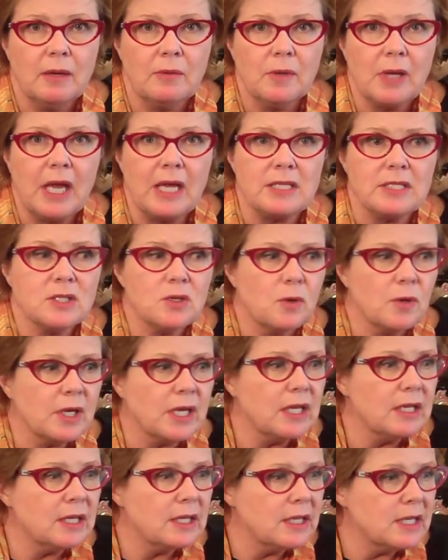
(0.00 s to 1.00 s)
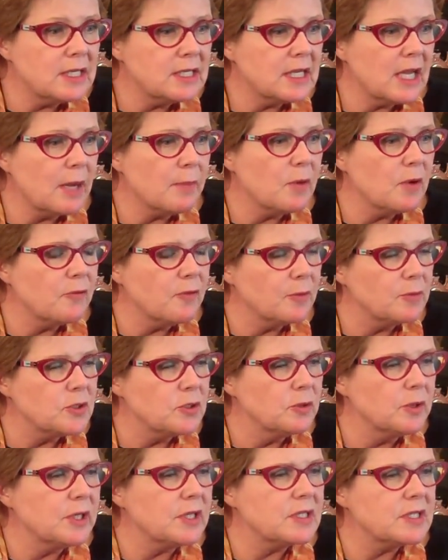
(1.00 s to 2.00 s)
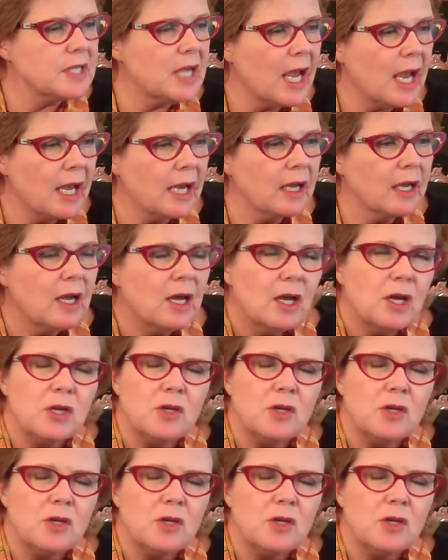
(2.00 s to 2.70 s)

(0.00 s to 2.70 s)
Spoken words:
Okay, and so again, in this sample from Julia Sang,